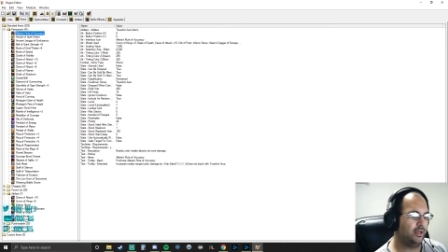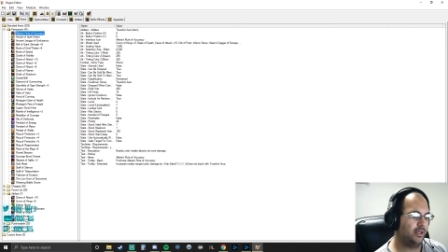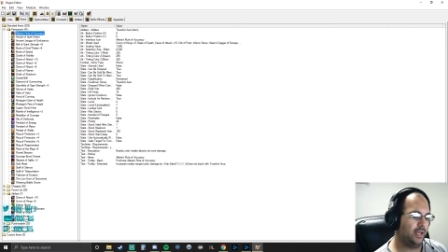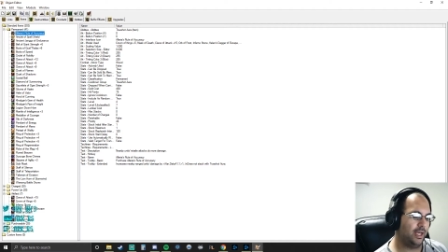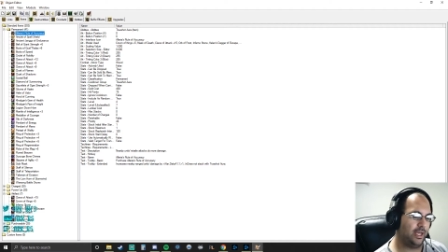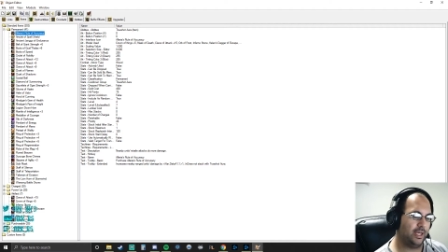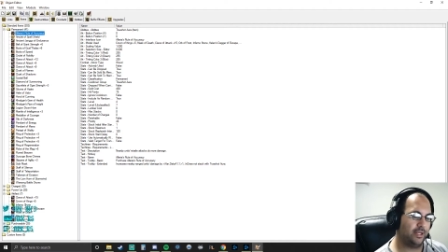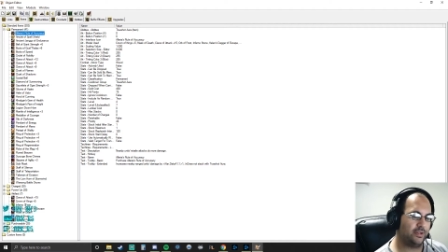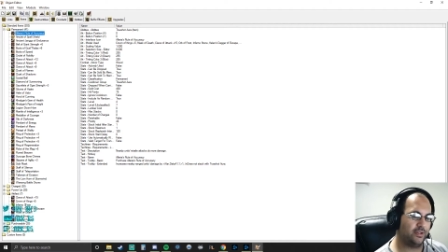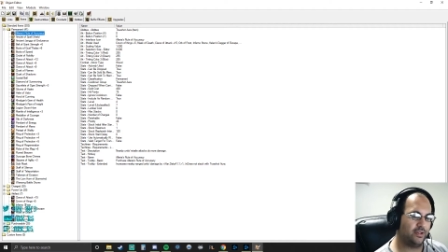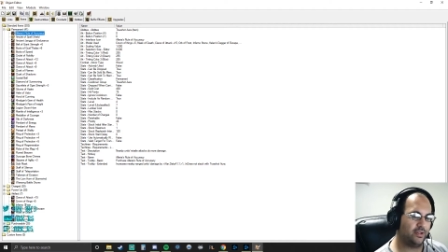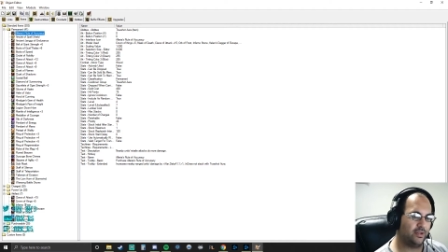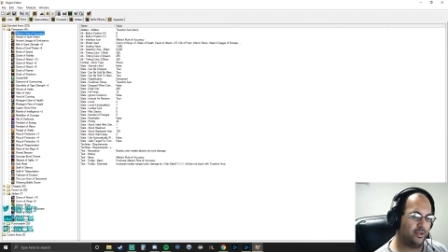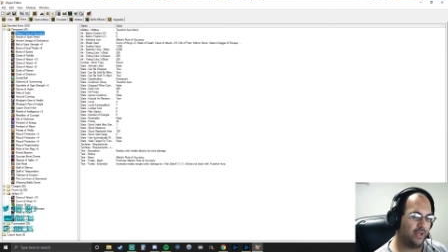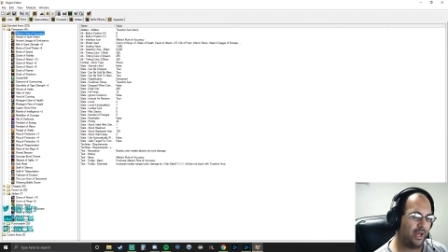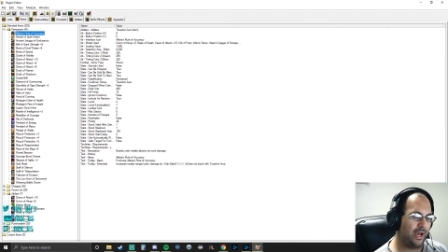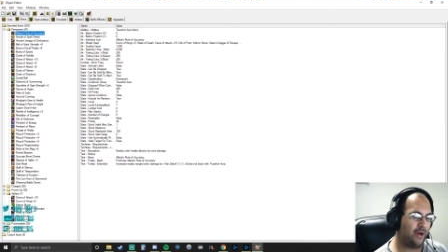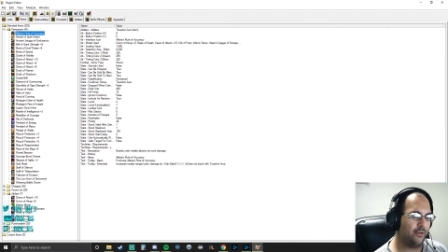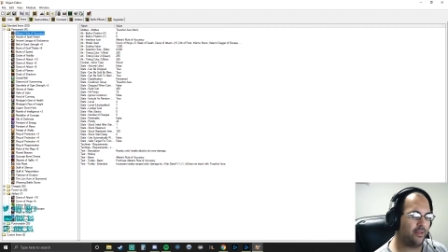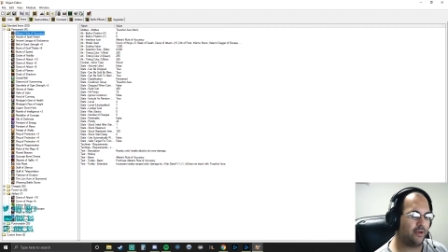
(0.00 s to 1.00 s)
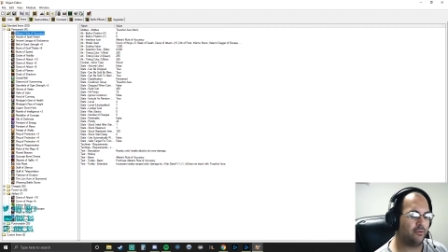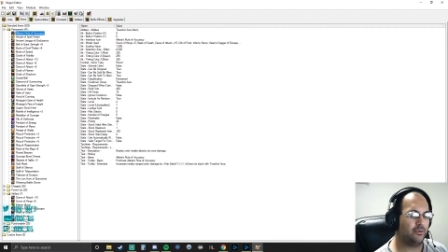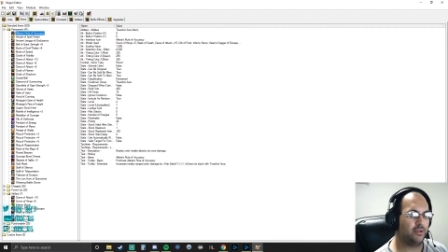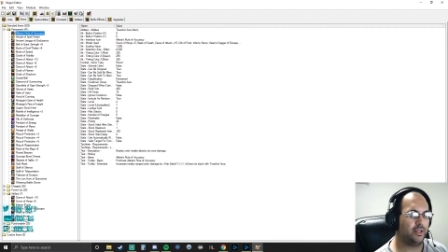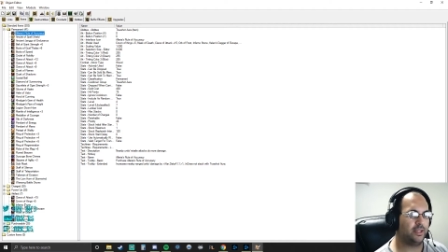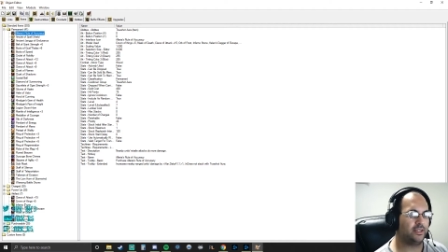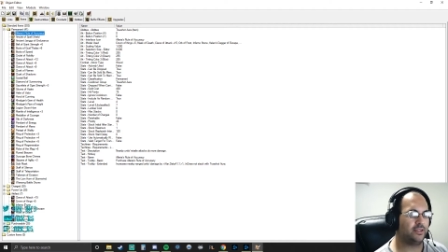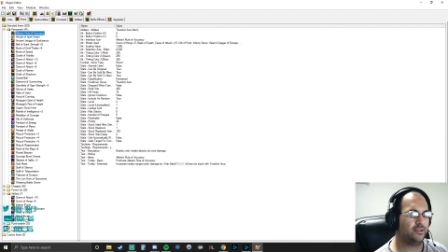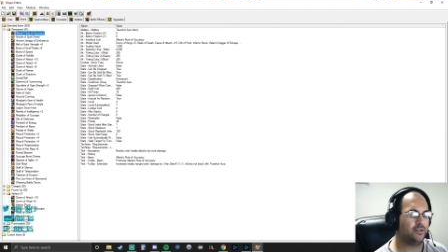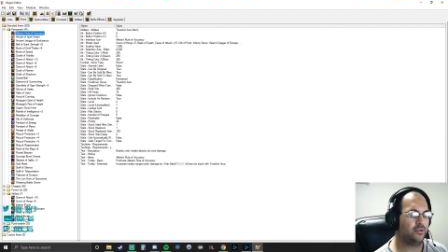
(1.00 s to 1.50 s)
and how that
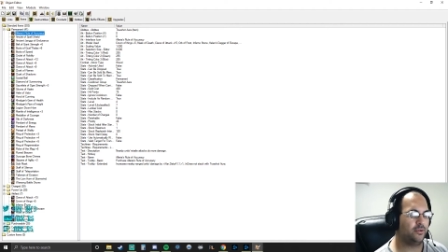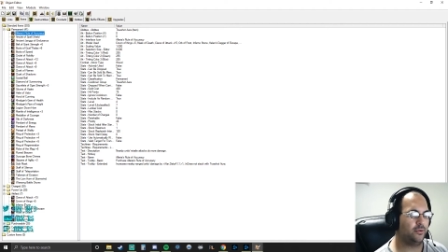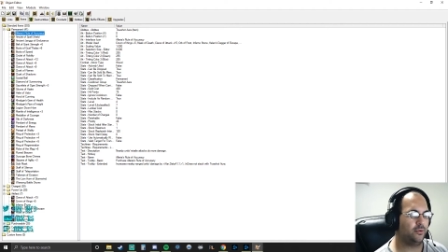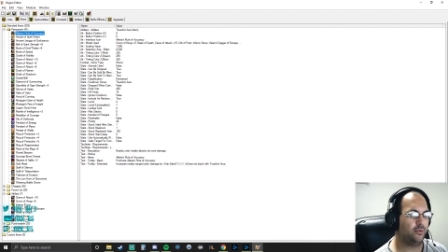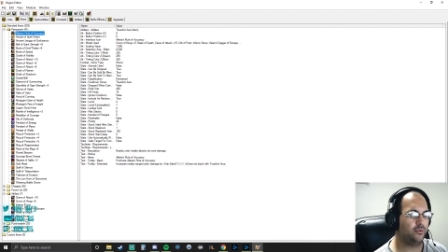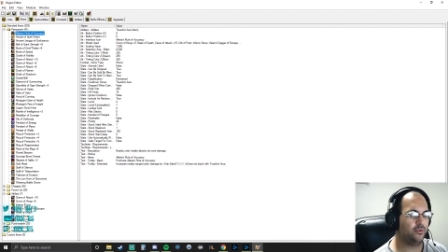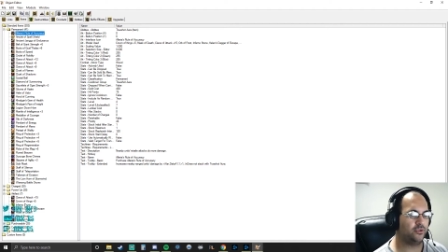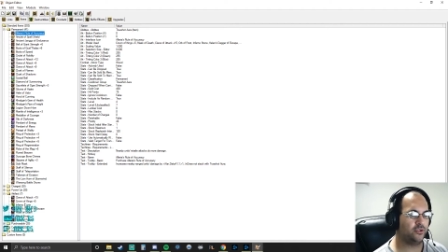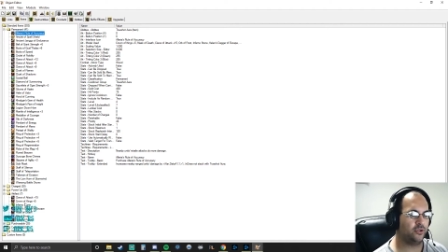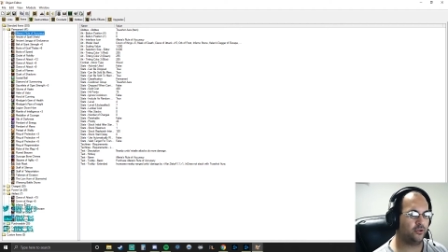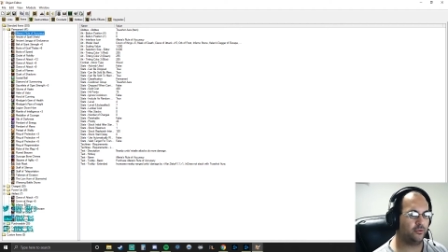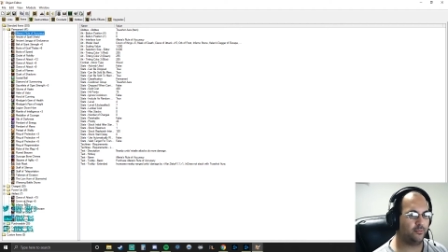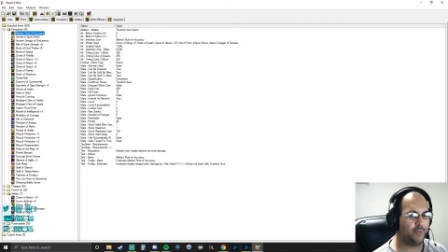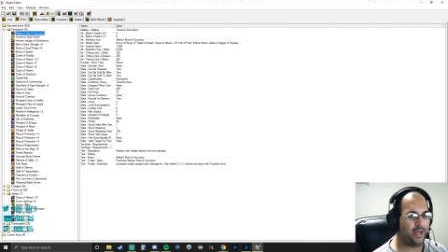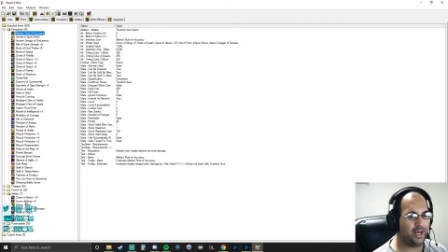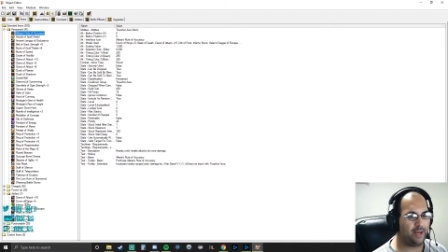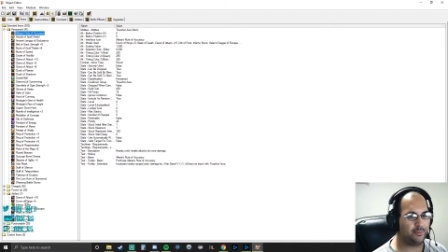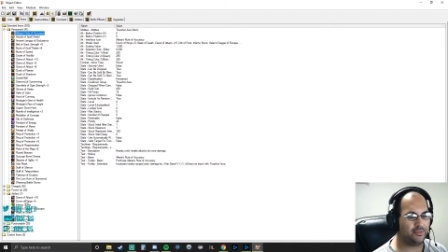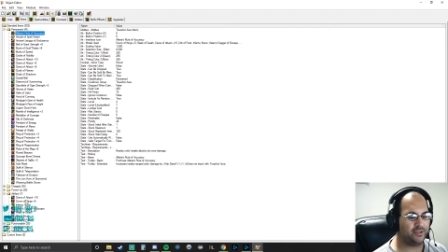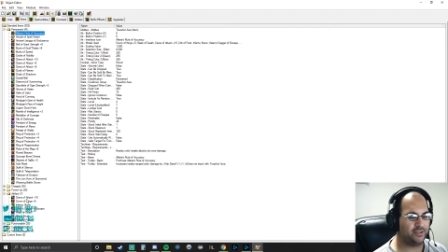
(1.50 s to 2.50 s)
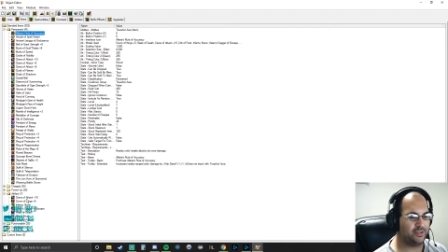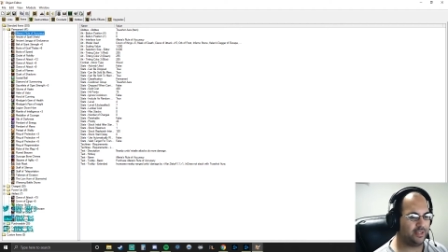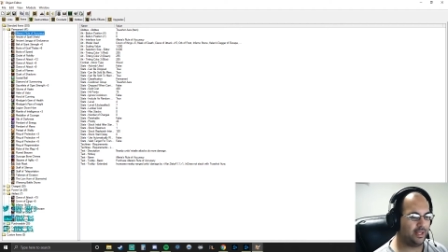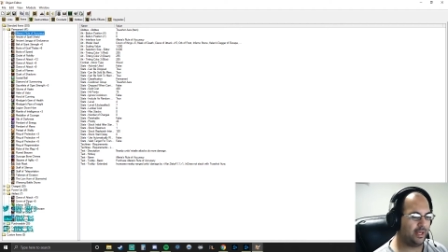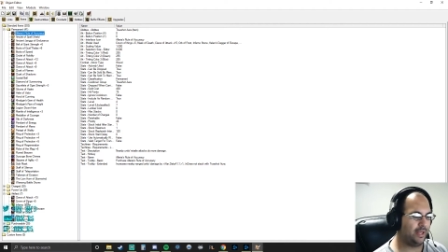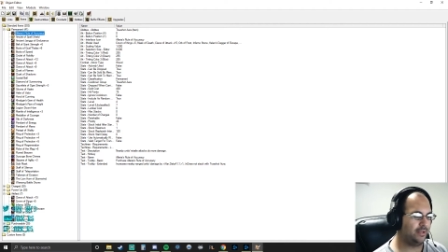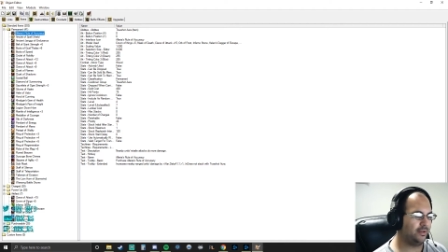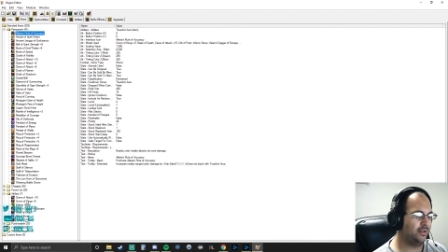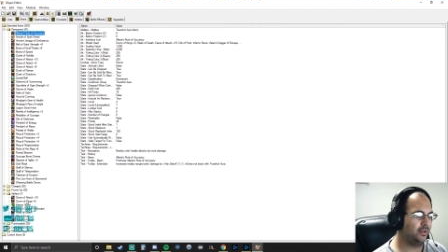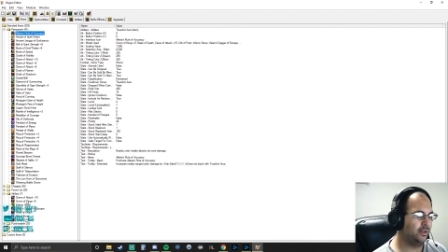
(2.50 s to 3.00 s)
relates to certain maps is that